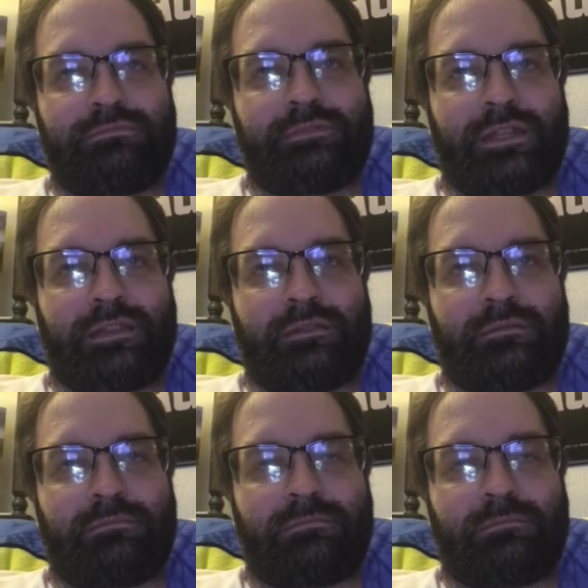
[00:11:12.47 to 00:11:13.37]
that
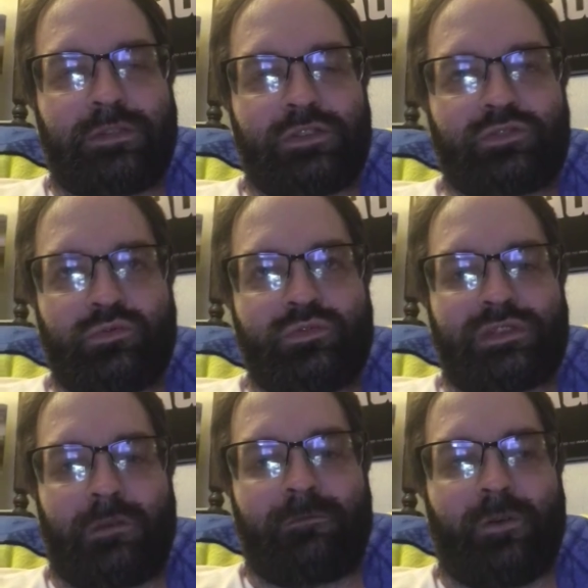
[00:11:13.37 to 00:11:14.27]
the screws
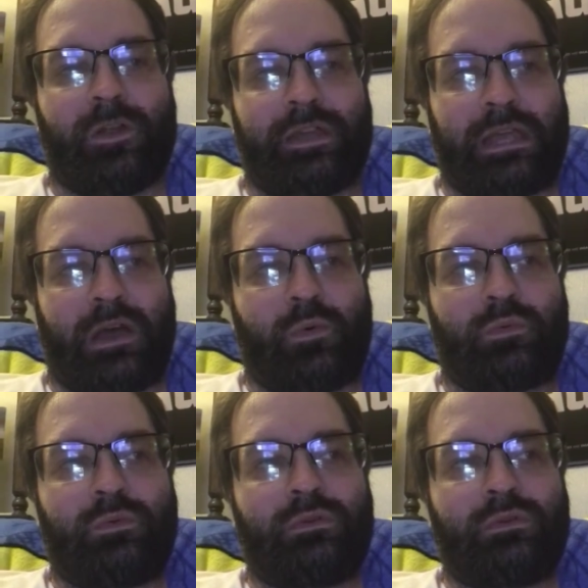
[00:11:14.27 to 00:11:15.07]
aren't falling out,